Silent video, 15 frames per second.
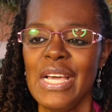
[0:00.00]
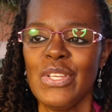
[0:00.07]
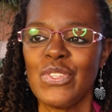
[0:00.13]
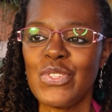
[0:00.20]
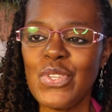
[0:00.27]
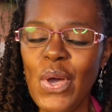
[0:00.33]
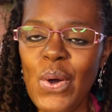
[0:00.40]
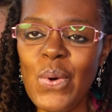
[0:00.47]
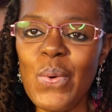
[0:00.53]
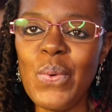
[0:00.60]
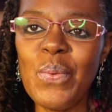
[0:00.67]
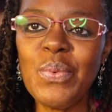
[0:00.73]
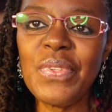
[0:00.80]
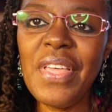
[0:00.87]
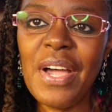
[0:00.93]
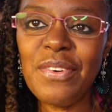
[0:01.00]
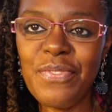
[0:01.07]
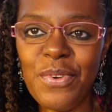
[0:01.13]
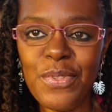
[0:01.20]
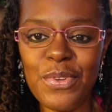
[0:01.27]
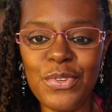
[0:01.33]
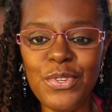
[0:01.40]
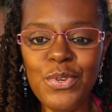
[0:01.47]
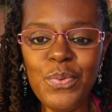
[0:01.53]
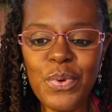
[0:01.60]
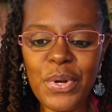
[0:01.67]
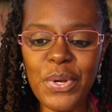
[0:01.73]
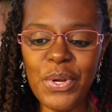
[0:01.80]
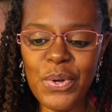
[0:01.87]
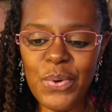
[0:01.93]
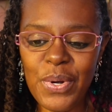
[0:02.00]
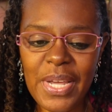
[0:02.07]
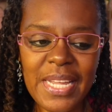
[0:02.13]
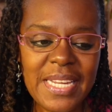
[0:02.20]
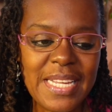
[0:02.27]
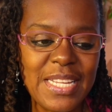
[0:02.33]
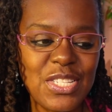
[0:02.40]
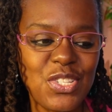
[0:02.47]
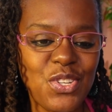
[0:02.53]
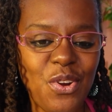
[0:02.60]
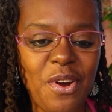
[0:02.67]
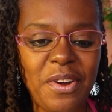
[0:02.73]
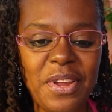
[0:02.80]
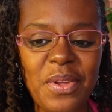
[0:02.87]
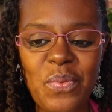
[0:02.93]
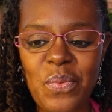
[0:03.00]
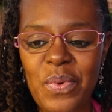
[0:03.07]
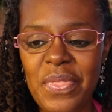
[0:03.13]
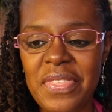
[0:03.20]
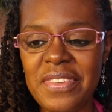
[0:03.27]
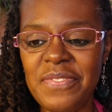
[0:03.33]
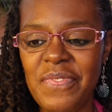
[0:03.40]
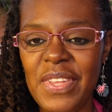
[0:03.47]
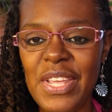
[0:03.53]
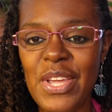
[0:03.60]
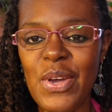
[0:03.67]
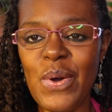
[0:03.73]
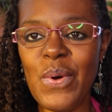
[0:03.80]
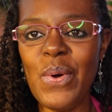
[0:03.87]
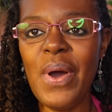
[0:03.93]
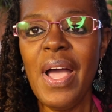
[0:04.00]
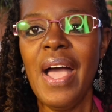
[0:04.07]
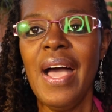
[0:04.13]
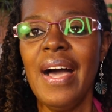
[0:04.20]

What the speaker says: So without further ado, we're going to go ahead and get started with this video.